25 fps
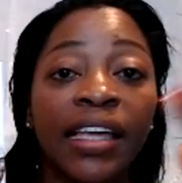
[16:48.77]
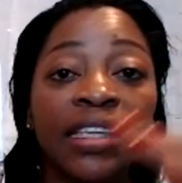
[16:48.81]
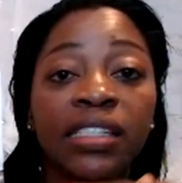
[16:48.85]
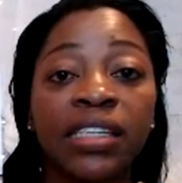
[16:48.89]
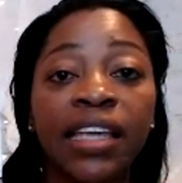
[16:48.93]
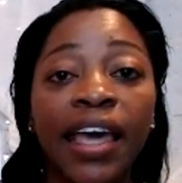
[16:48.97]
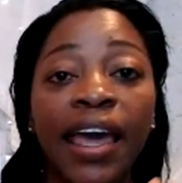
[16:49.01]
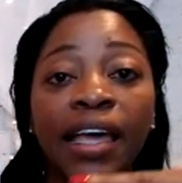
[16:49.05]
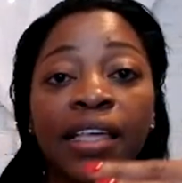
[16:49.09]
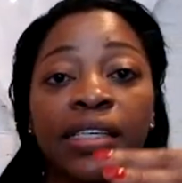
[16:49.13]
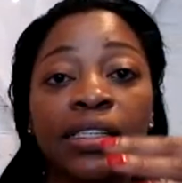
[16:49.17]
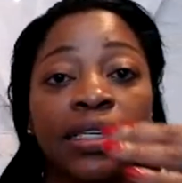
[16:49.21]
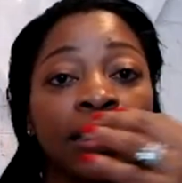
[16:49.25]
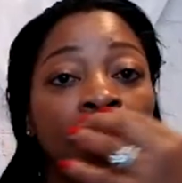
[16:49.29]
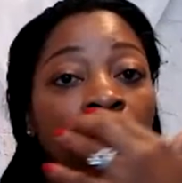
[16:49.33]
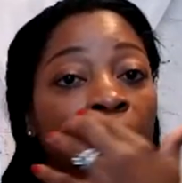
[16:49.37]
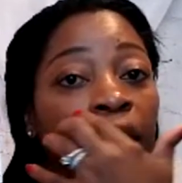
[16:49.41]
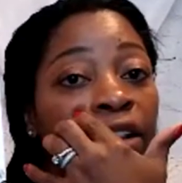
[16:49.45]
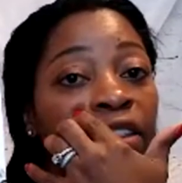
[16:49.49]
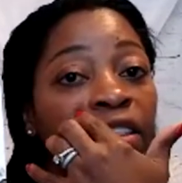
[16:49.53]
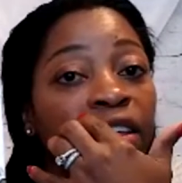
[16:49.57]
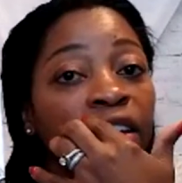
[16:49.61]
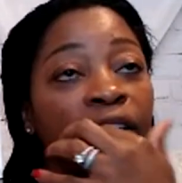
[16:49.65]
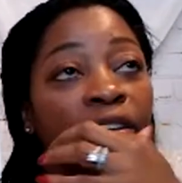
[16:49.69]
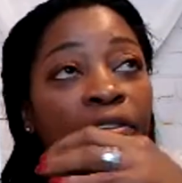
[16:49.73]
It takes a
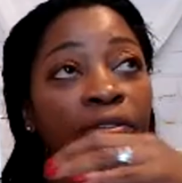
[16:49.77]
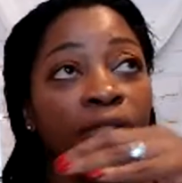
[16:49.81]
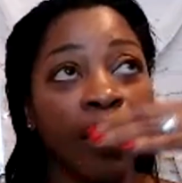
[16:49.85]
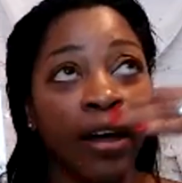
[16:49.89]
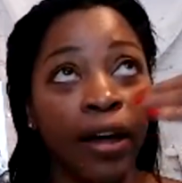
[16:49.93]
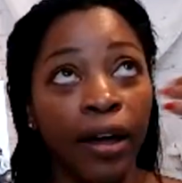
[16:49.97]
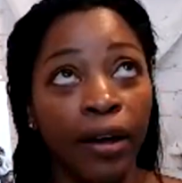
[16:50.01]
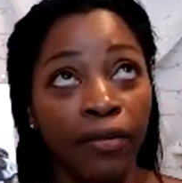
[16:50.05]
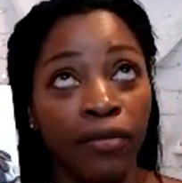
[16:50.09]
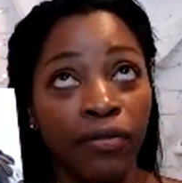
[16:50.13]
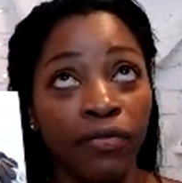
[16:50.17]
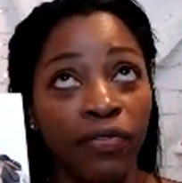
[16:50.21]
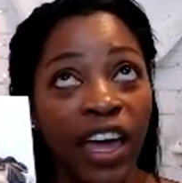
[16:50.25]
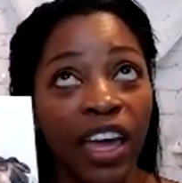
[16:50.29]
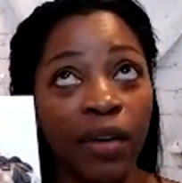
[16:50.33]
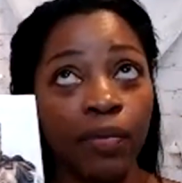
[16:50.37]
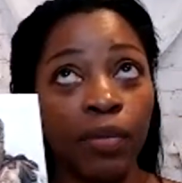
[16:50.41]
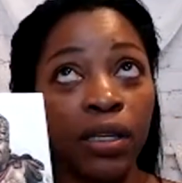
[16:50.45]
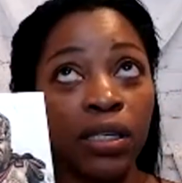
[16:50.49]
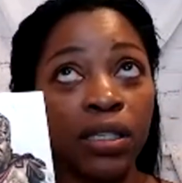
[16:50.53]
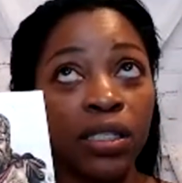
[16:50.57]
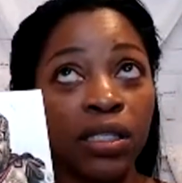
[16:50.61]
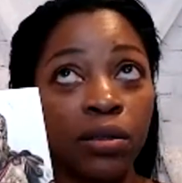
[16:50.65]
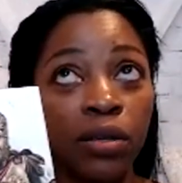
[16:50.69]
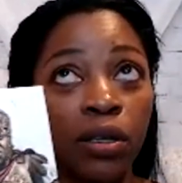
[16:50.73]
lot of the um,
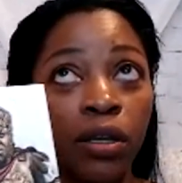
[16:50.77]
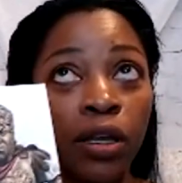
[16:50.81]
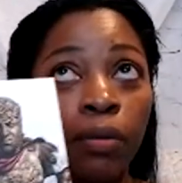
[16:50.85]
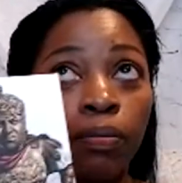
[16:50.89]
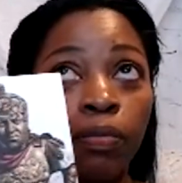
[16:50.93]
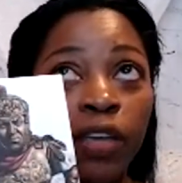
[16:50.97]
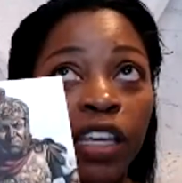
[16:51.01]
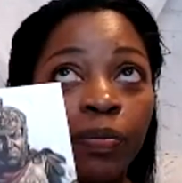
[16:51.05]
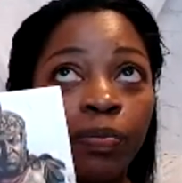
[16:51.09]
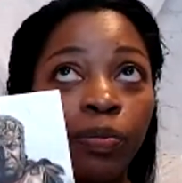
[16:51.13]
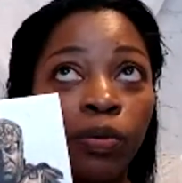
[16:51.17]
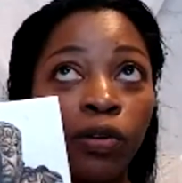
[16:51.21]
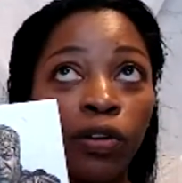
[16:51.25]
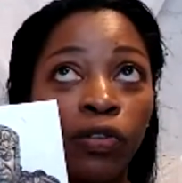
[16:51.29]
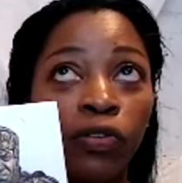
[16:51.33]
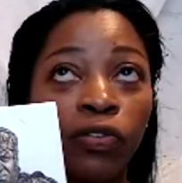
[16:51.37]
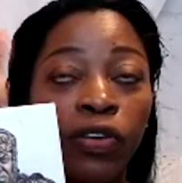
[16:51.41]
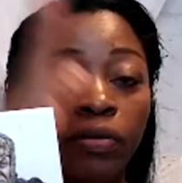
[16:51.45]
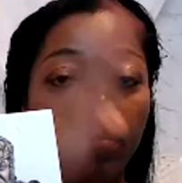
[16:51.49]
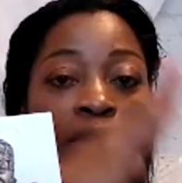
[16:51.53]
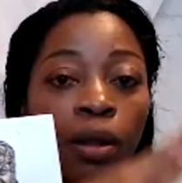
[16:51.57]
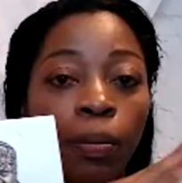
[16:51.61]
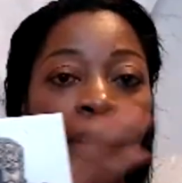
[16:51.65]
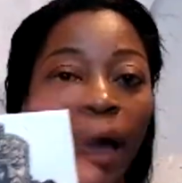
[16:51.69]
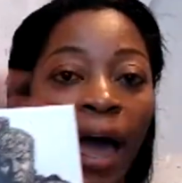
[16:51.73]
famous
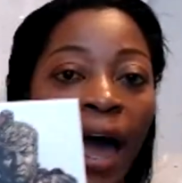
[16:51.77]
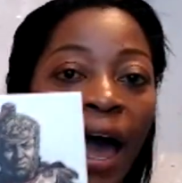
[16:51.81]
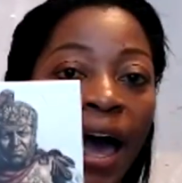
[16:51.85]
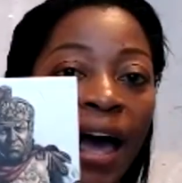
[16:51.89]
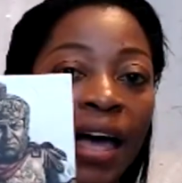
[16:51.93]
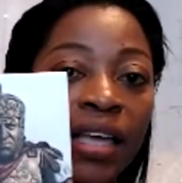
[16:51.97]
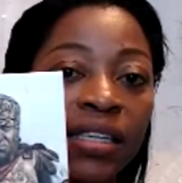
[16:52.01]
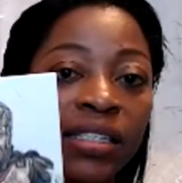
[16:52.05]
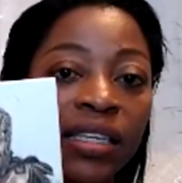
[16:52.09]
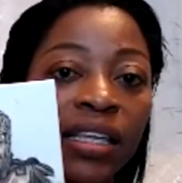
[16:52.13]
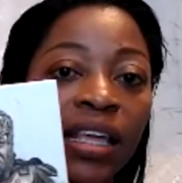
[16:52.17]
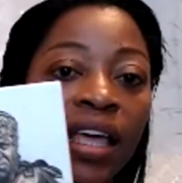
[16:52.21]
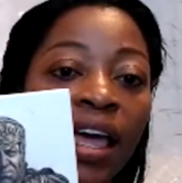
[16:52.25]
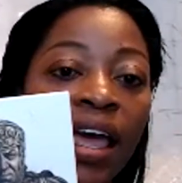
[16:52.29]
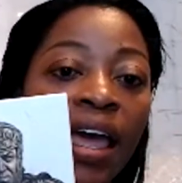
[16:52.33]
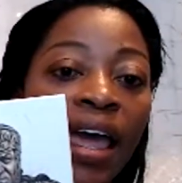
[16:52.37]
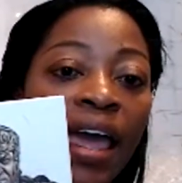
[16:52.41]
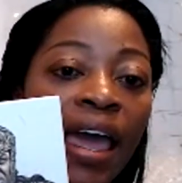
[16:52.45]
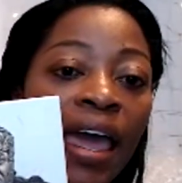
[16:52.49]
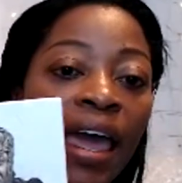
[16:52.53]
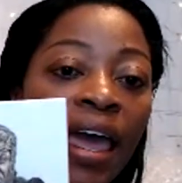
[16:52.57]
people from the past